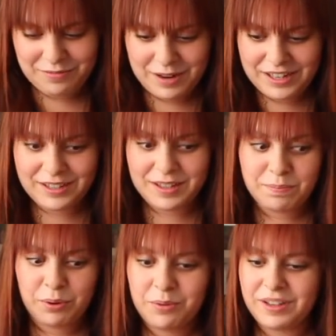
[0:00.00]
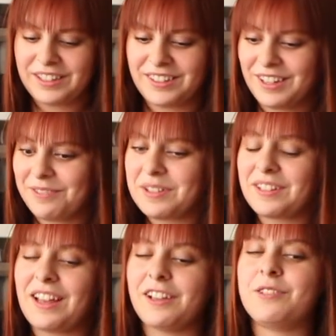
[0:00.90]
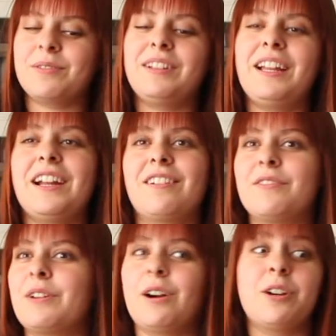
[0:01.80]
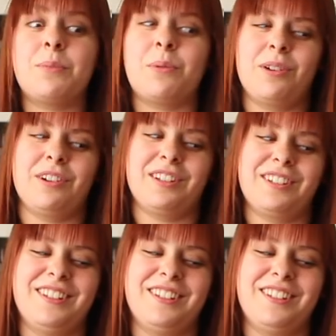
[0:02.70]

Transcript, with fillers: What is the point of this extra layer of cardboard